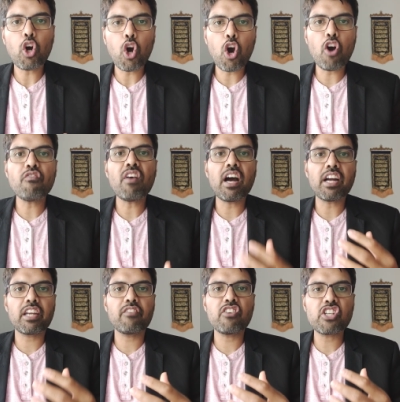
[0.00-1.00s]
of
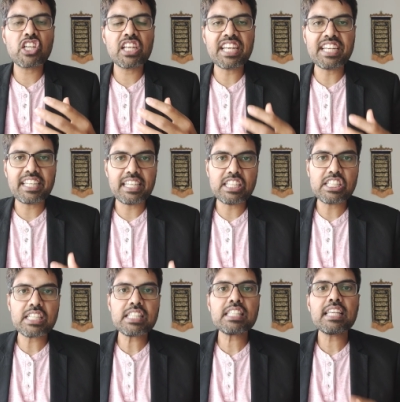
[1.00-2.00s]
artificial
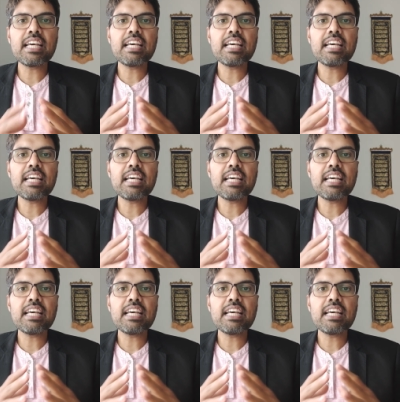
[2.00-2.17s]
intelligence